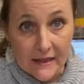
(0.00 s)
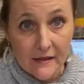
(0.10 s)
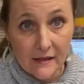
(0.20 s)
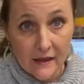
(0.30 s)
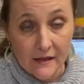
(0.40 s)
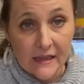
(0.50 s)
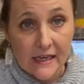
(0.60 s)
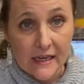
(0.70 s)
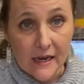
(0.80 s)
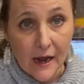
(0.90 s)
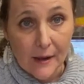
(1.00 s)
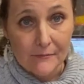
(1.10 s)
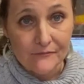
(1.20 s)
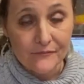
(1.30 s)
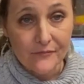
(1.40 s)
in
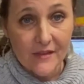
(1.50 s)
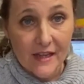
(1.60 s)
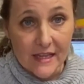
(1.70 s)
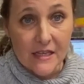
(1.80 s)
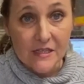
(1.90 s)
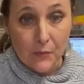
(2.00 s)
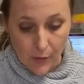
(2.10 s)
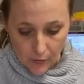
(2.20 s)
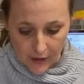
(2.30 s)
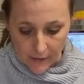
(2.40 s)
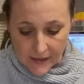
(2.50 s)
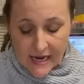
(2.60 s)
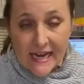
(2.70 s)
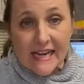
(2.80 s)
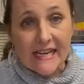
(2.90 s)
this program
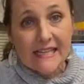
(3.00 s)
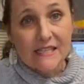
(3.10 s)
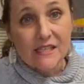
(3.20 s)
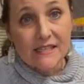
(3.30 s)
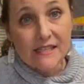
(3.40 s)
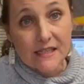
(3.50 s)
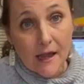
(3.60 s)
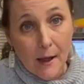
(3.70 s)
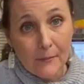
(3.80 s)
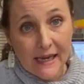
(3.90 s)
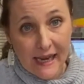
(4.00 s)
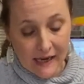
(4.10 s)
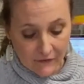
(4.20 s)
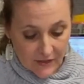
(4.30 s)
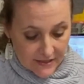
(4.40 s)
is slub
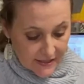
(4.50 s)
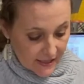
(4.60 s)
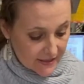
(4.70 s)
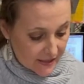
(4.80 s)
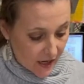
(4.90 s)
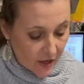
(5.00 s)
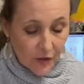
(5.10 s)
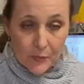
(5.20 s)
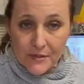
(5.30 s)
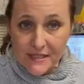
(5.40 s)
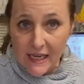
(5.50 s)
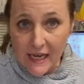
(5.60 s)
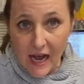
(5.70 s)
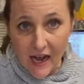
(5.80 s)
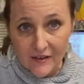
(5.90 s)
canvas, and it's
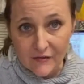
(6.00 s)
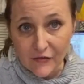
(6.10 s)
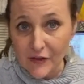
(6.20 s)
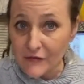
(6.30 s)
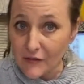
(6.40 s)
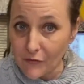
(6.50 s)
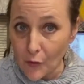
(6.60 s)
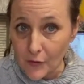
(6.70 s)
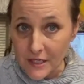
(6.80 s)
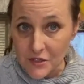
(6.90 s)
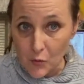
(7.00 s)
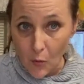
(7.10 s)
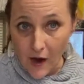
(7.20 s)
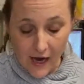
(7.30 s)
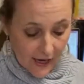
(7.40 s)
100% cotton, 54-inch
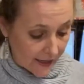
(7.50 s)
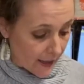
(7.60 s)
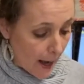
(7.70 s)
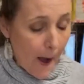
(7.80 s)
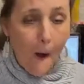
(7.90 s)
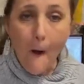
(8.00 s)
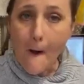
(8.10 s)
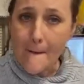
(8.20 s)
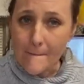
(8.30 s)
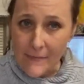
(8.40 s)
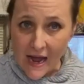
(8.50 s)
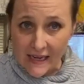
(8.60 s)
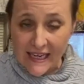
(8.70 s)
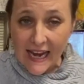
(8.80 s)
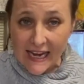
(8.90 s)
wide,
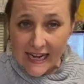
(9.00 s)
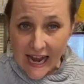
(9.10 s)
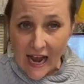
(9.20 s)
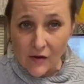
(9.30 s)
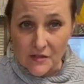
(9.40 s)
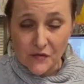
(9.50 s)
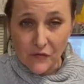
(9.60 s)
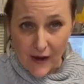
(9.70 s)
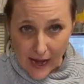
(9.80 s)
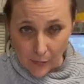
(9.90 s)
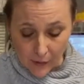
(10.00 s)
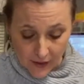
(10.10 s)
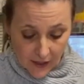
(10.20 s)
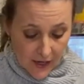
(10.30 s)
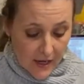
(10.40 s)
about an 8-ounce
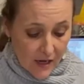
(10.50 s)
fabric.